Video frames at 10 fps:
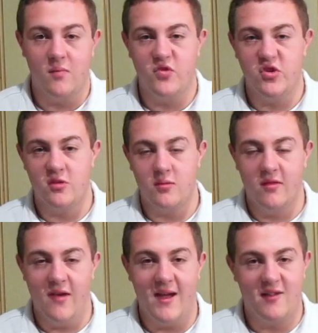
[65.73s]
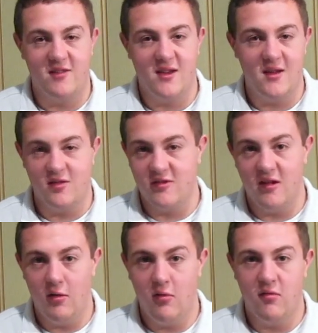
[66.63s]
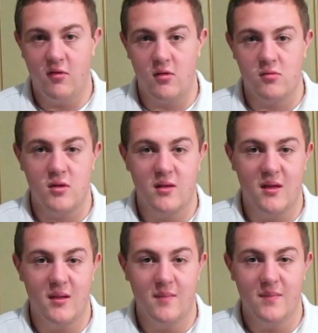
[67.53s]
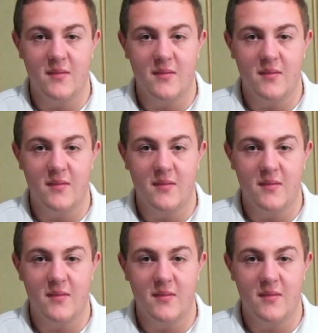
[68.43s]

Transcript: just the vaccine itself, or really